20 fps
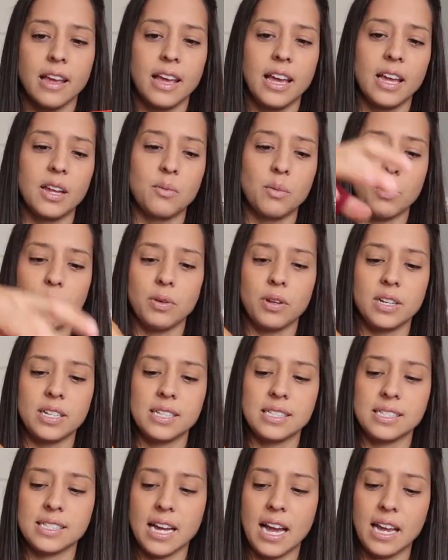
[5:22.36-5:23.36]
And we put it
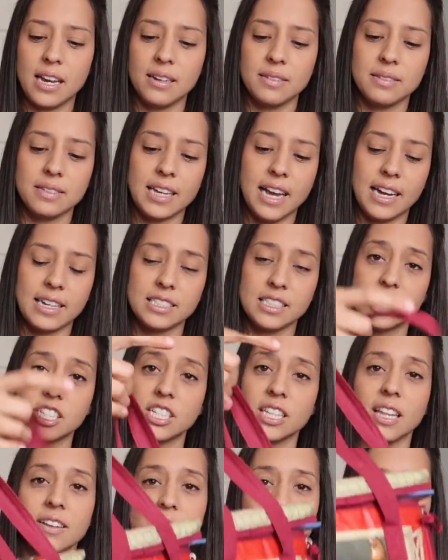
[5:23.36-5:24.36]
aside. Yeah, and
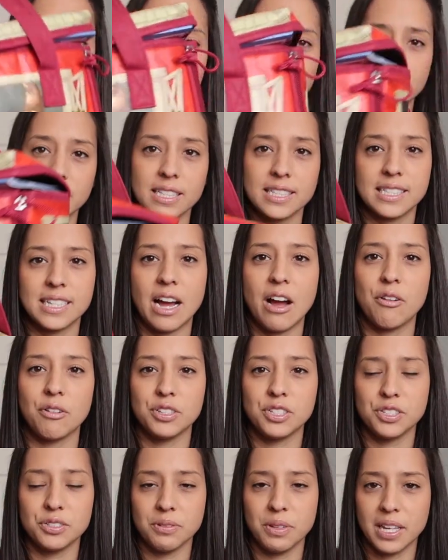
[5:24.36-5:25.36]
she loves pulling this out
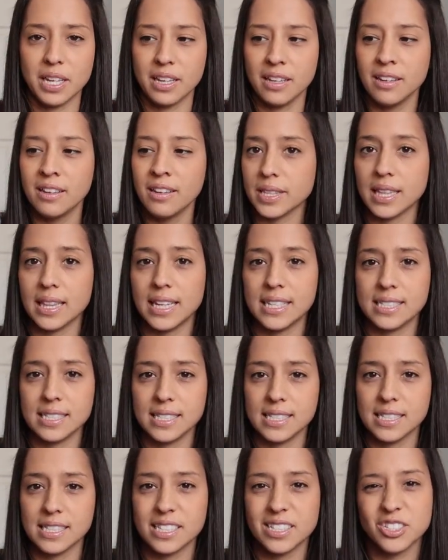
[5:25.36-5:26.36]
and doing the
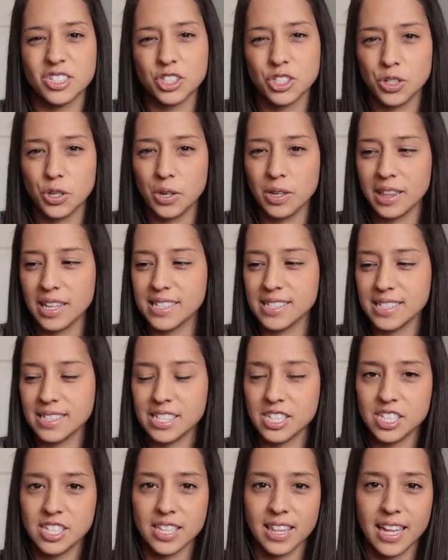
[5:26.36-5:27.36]
lessons. There's certain
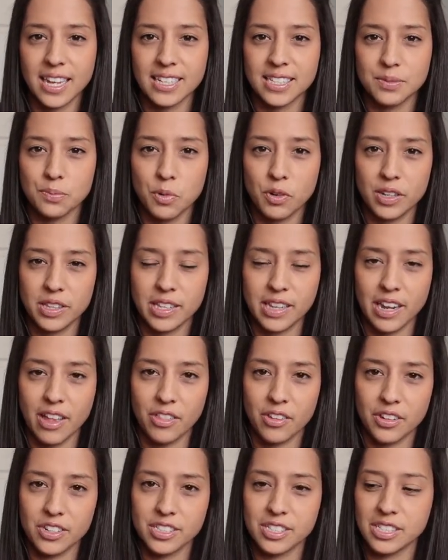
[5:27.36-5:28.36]
lessons she likes more than
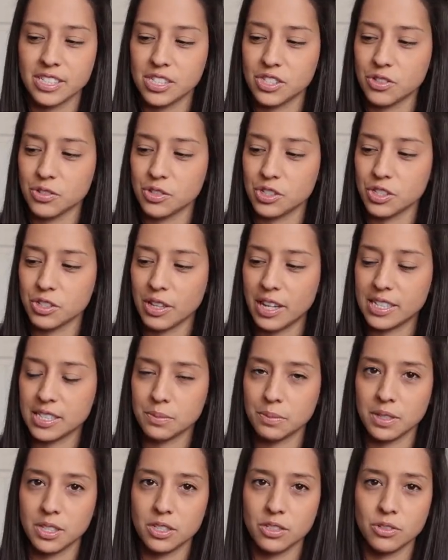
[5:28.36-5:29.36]
others, and so she'll
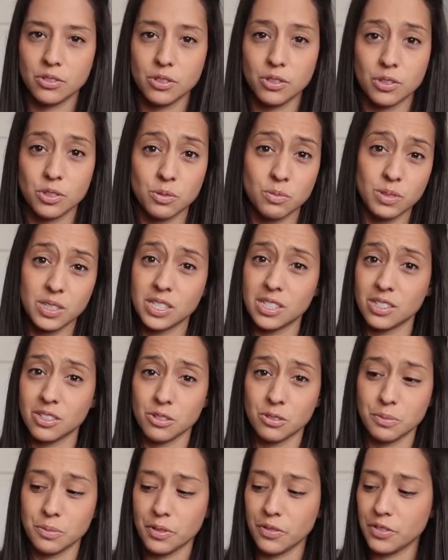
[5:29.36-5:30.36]
ask me to do those, and we just
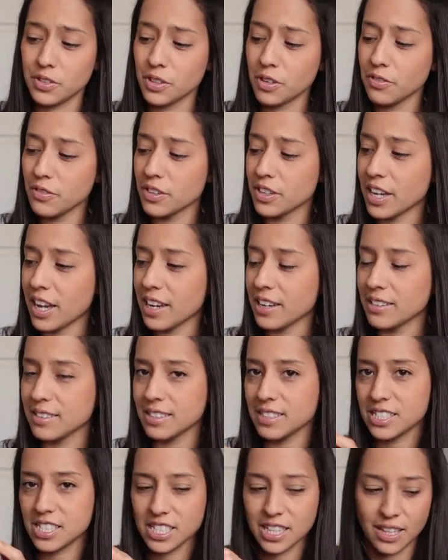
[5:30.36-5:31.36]
do them over and over again,
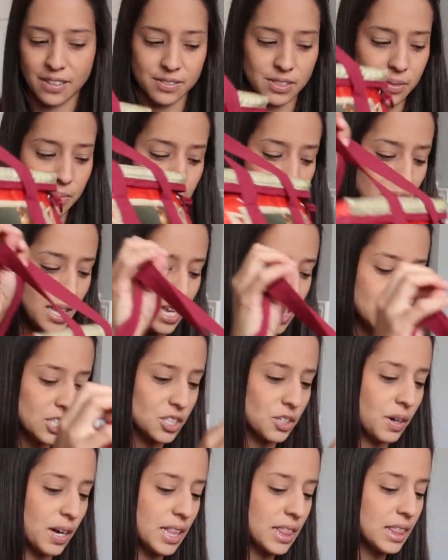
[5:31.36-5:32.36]
and she loves them.
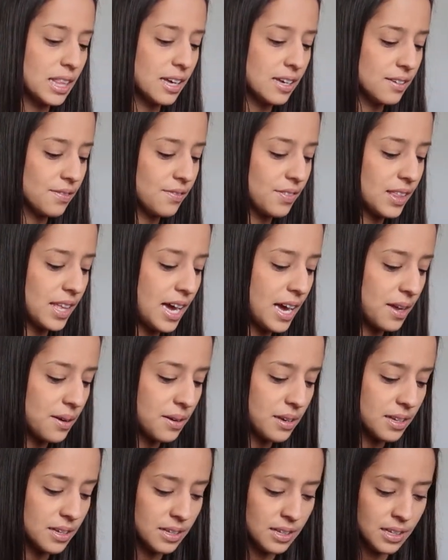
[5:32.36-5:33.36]
So I love that.